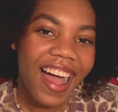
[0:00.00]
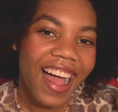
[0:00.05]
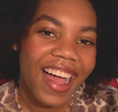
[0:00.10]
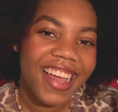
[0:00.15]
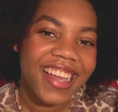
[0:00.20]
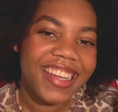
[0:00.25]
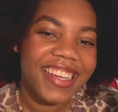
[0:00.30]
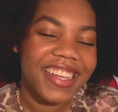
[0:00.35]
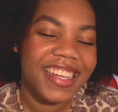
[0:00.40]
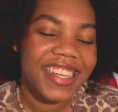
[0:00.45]

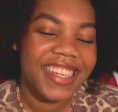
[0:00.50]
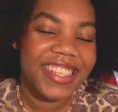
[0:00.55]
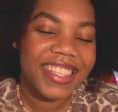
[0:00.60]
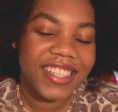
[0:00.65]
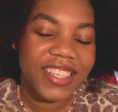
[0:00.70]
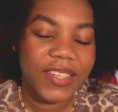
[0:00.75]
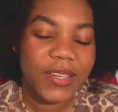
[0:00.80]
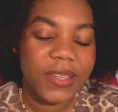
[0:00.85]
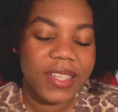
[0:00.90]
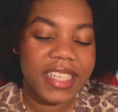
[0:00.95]
Hi, it's
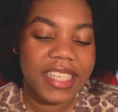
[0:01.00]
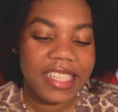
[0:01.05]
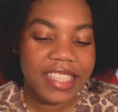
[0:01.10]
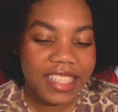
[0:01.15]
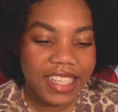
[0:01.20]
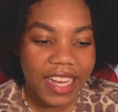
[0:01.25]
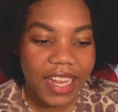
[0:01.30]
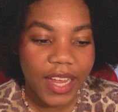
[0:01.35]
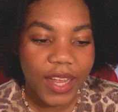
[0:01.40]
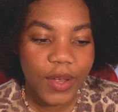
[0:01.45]
Choli.
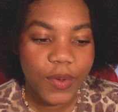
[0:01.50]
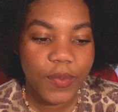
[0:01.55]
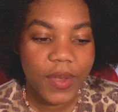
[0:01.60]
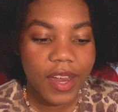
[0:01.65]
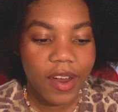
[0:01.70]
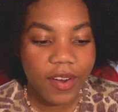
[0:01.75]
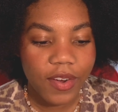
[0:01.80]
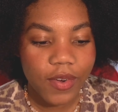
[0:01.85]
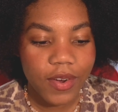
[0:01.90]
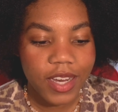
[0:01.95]
Today
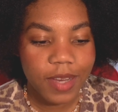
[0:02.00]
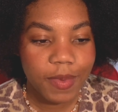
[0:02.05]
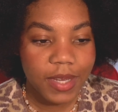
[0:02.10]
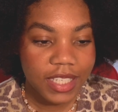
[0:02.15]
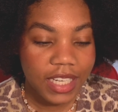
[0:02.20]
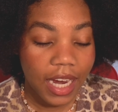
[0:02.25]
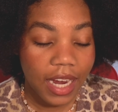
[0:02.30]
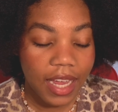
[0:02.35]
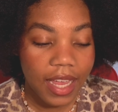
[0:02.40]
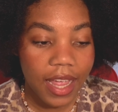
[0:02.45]
we are going to be
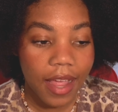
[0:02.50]
checking